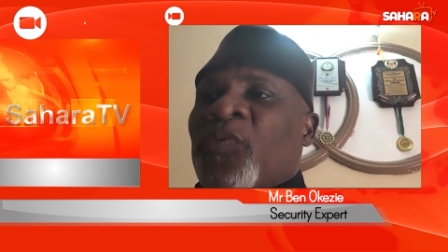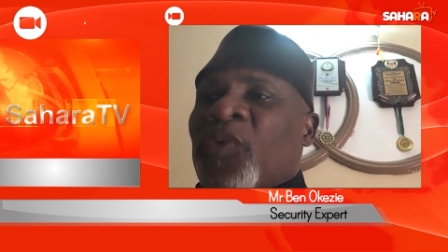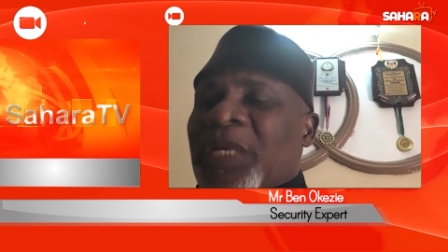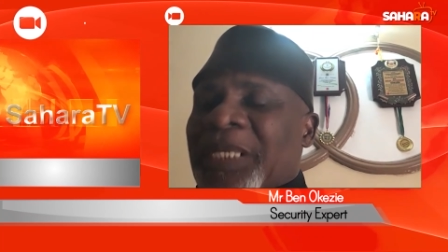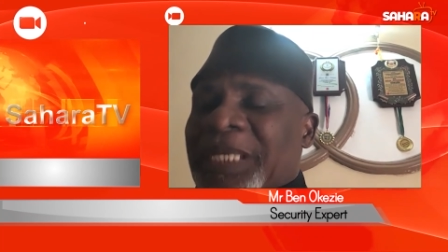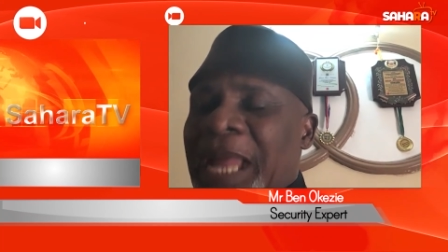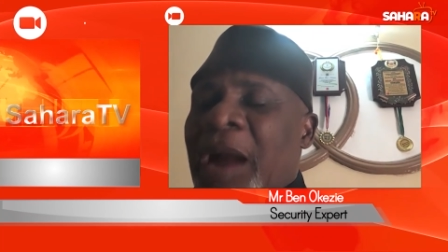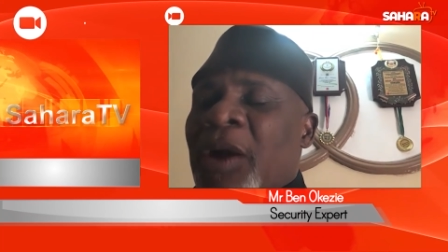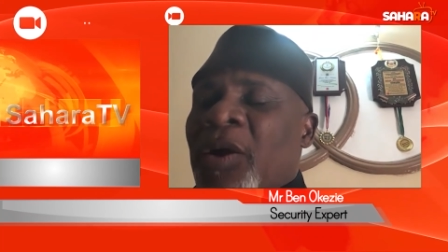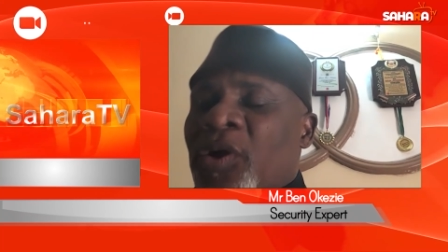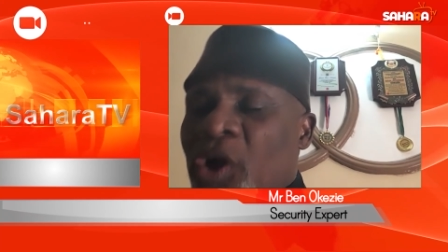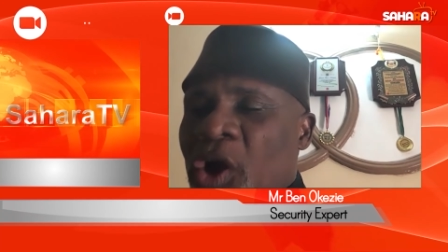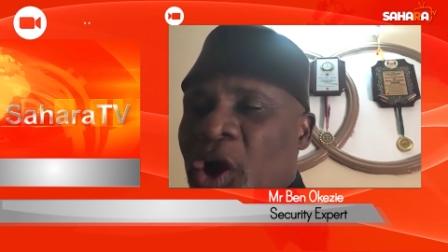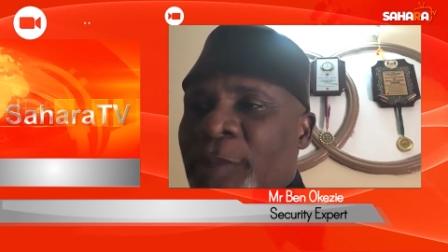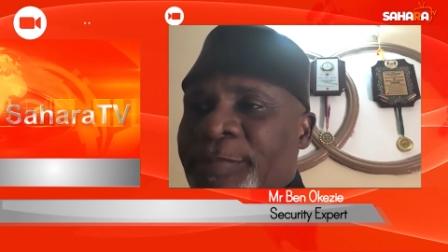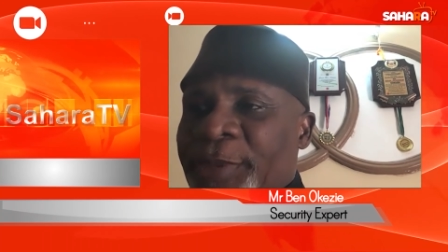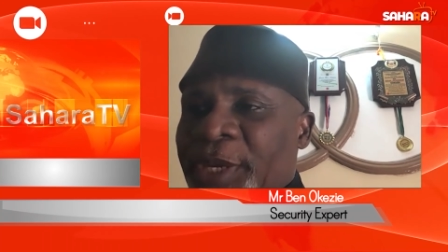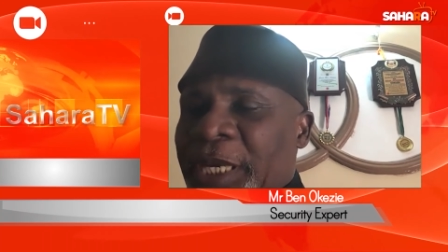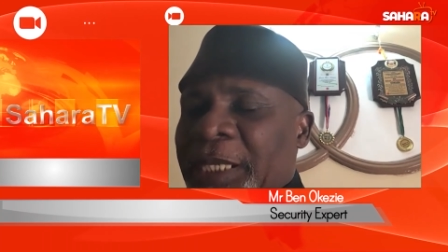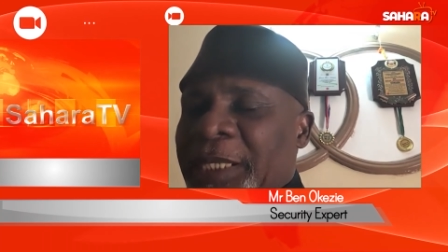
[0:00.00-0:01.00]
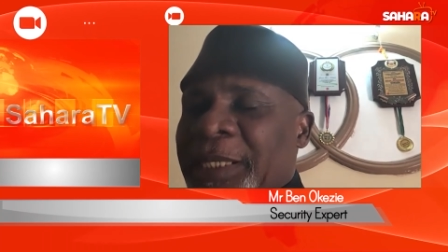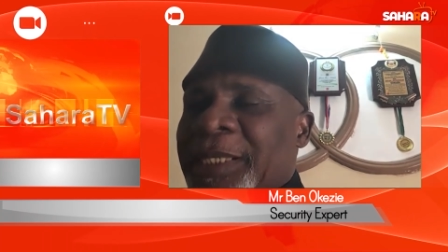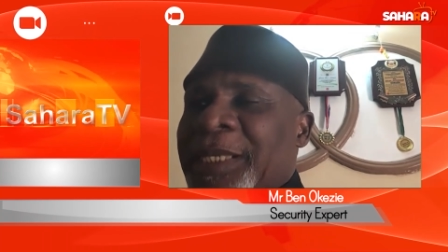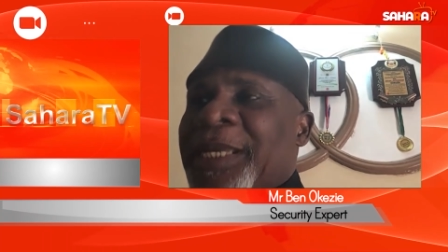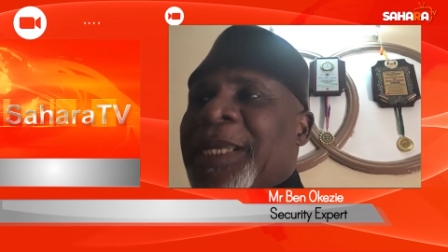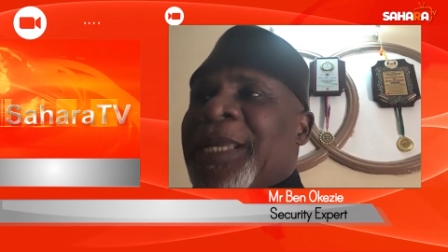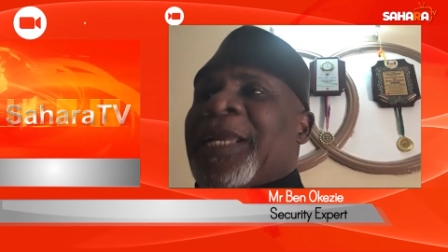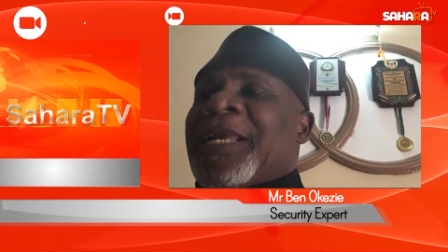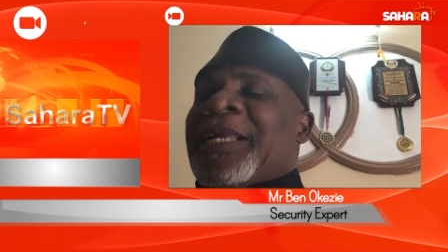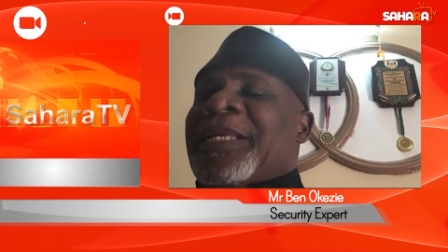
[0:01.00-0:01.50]
will now come in.
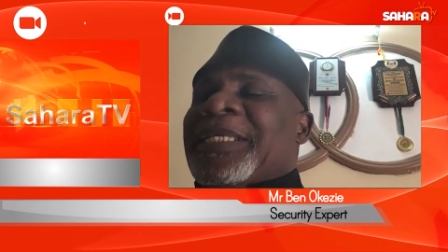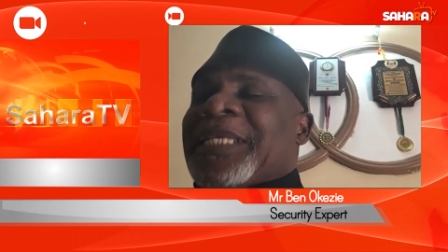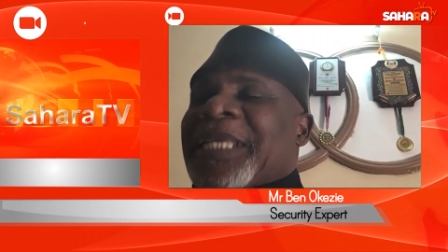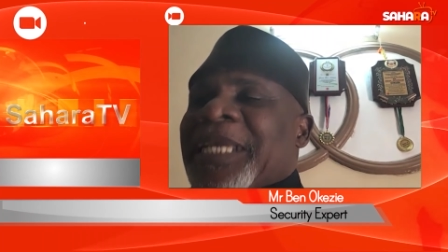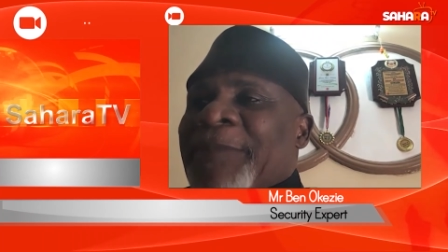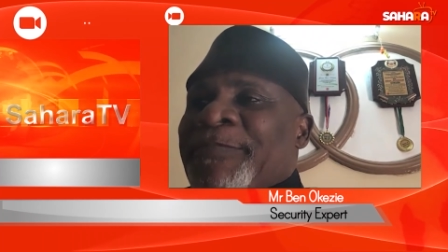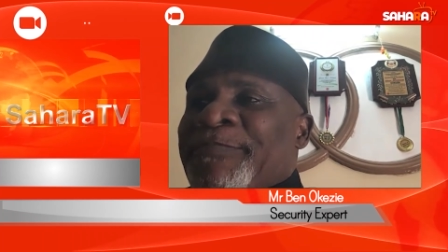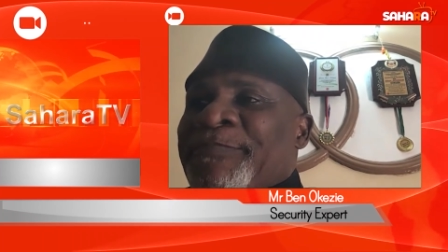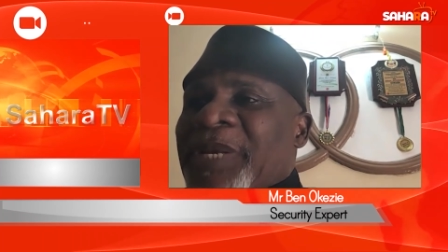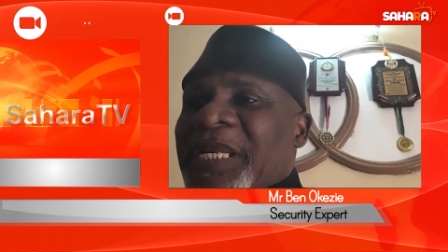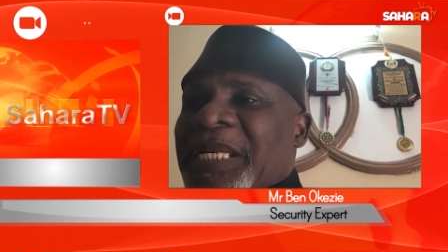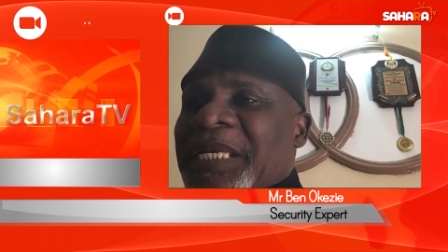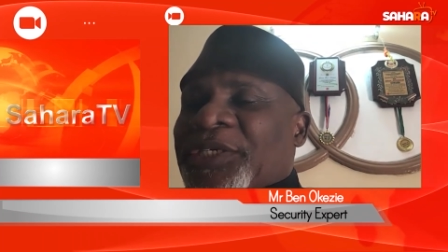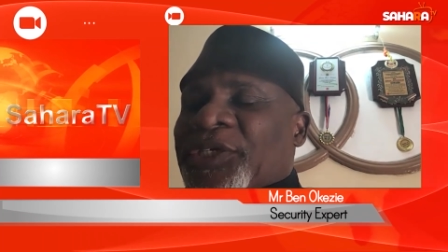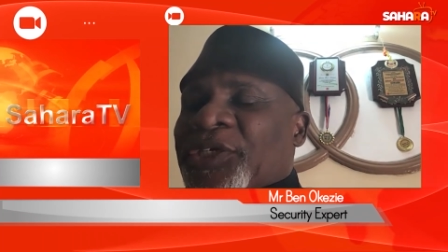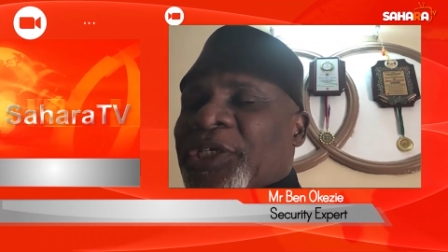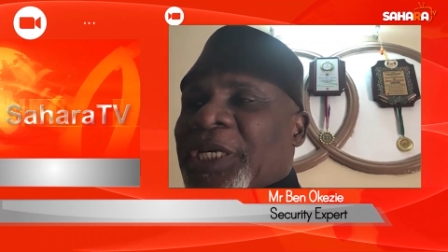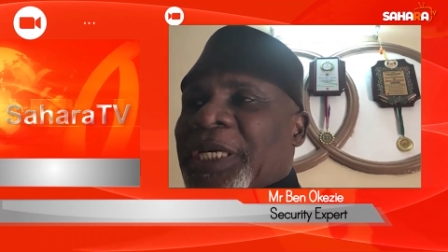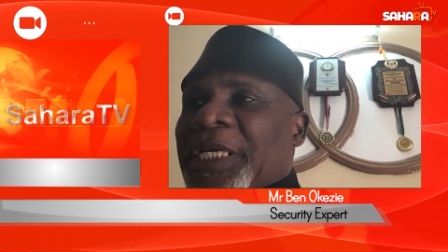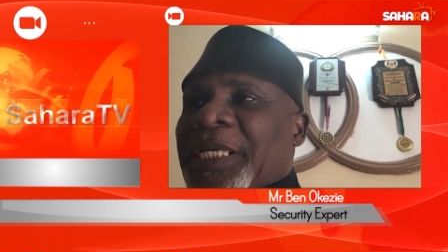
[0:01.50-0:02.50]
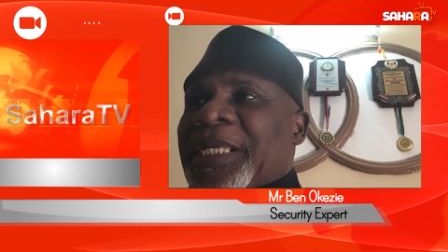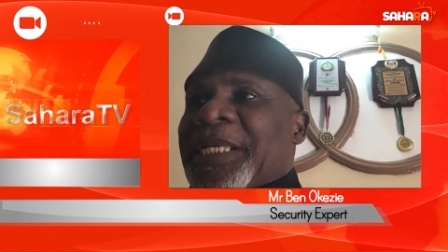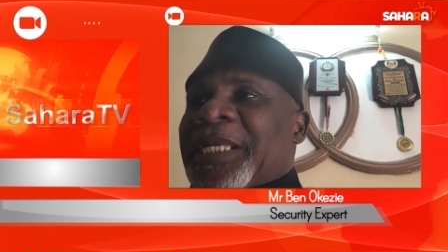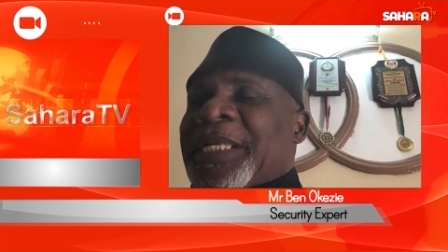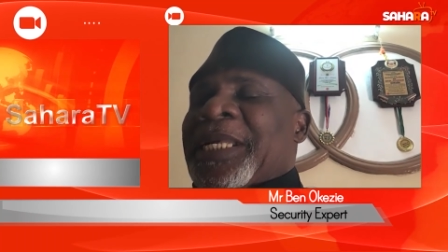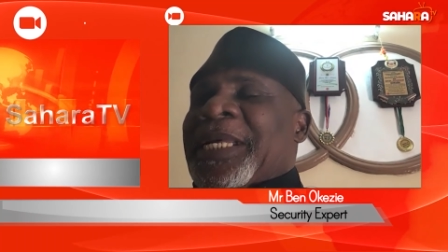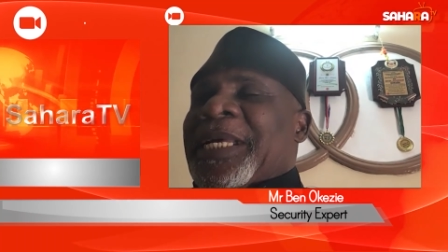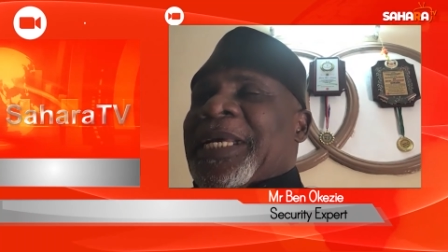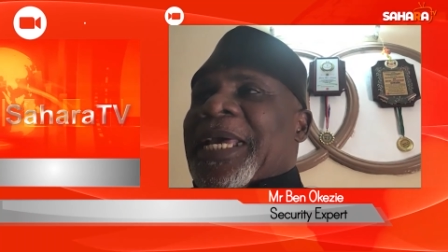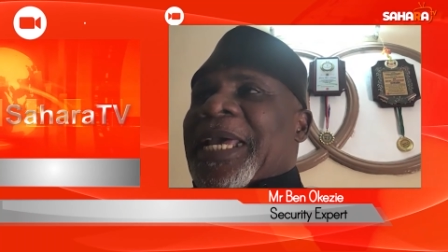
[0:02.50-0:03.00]
The military
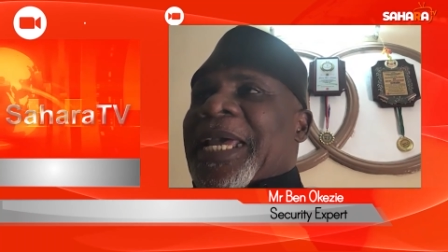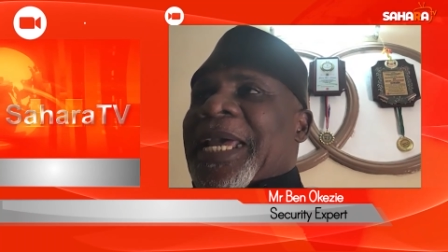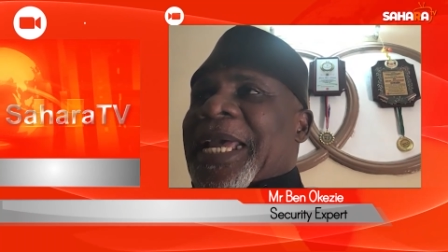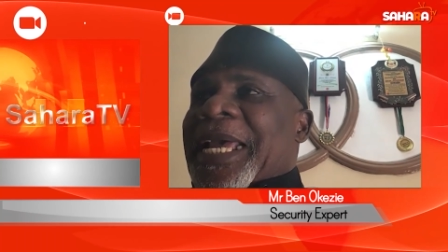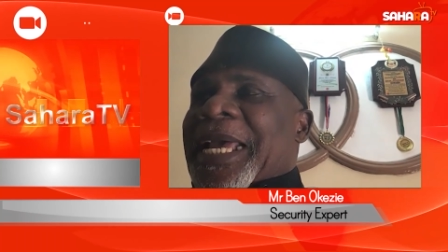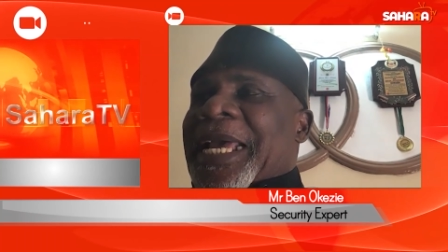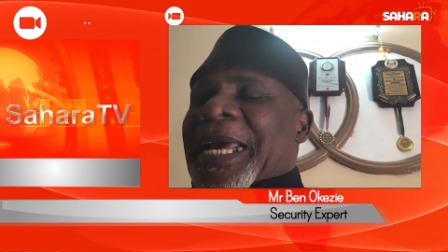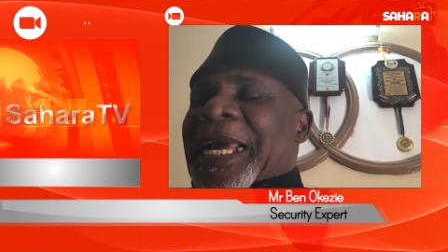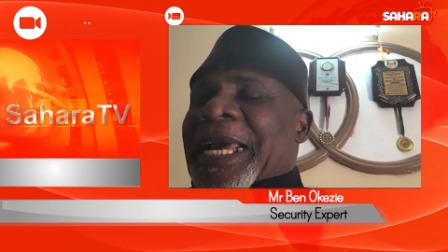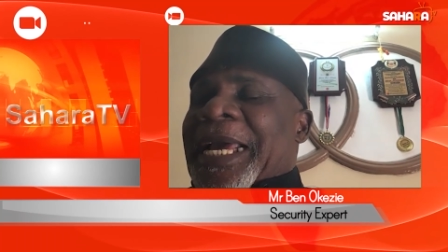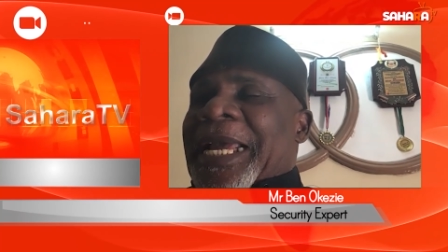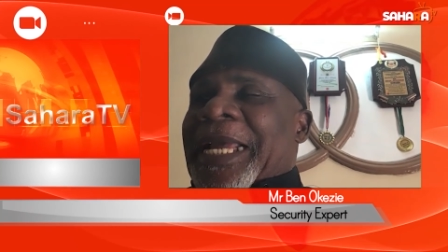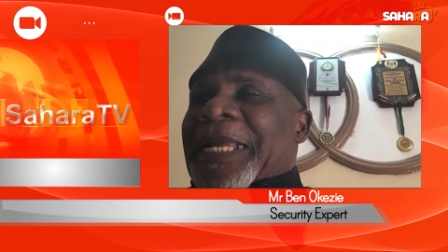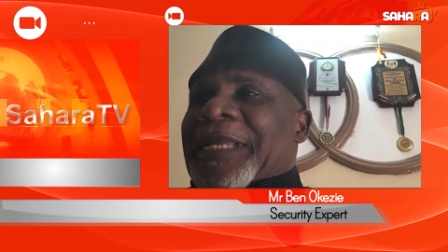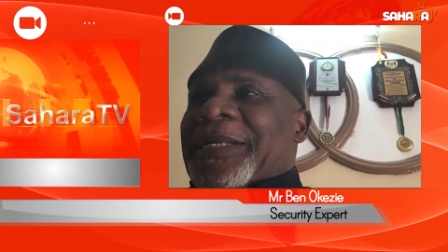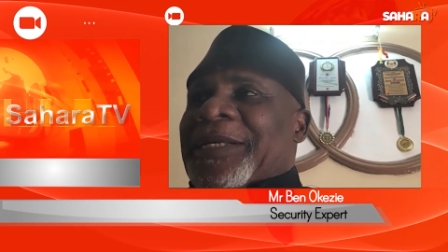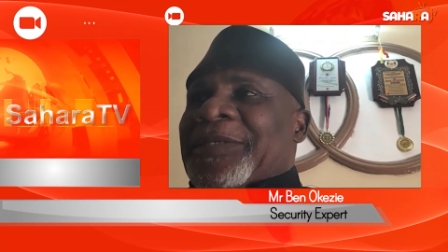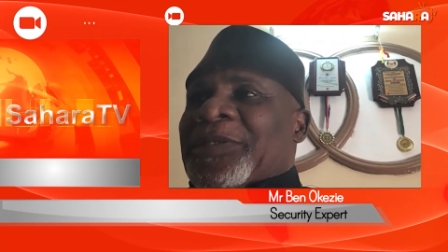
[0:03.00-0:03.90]
uh,